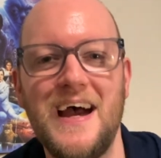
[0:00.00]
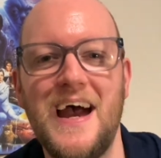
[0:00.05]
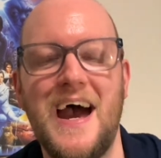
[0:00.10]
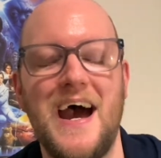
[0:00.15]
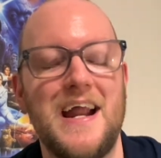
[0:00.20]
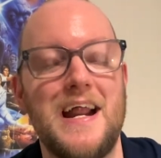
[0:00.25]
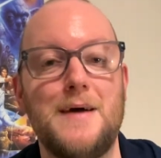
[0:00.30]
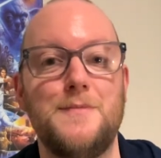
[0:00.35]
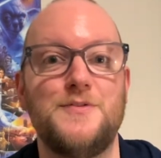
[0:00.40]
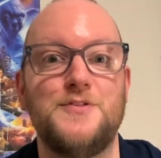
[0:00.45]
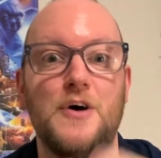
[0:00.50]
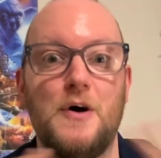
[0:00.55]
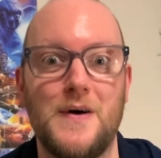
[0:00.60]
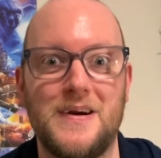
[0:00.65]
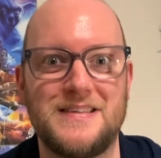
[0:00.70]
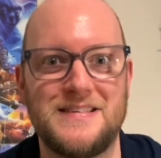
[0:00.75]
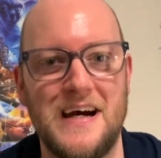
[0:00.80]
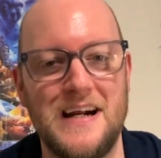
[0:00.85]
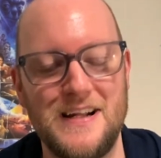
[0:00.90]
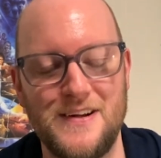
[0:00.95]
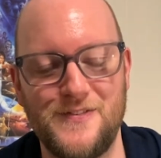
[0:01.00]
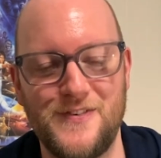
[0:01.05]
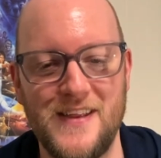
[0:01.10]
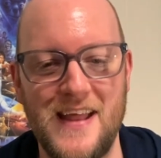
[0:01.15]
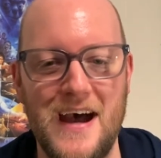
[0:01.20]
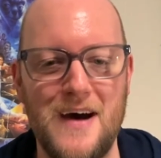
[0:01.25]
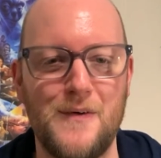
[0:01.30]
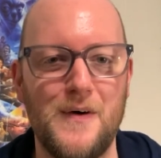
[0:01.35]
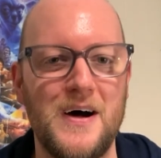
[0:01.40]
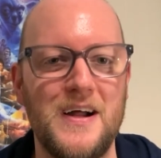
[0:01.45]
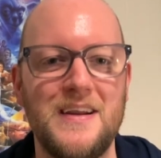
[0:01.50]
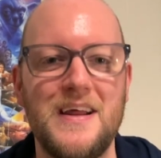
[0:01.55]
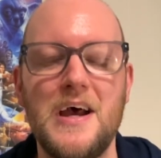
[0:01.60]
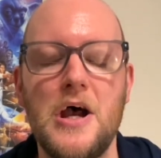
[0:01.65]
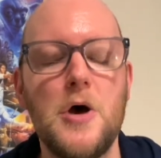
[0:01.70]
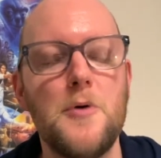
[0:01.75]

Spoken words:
and I'm so excited for that one.